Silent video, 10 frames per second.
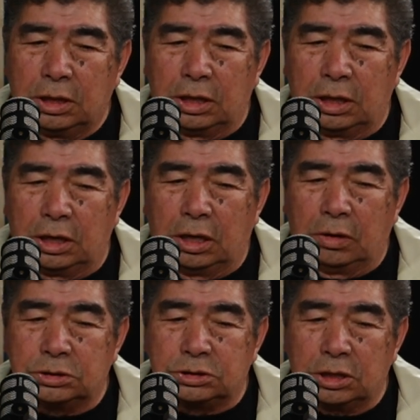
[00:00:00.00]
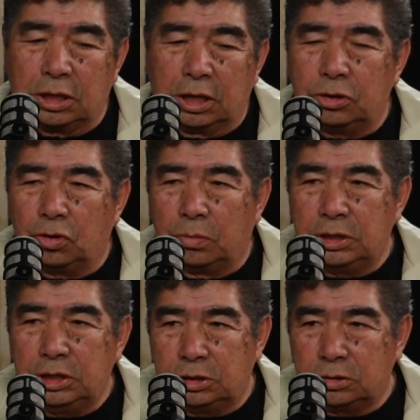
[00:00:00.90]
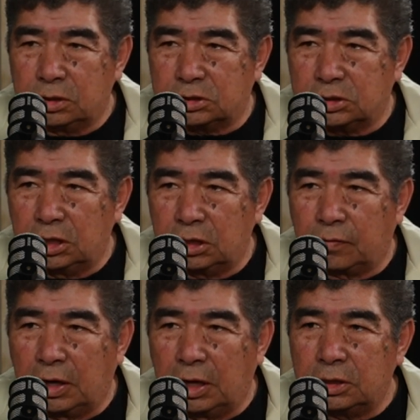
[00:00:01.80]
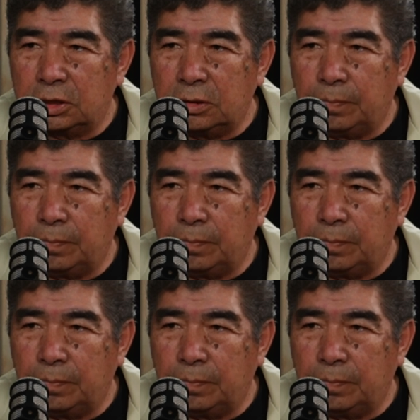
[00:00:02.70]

and I was uh, a, nominee to the Senate of Canada.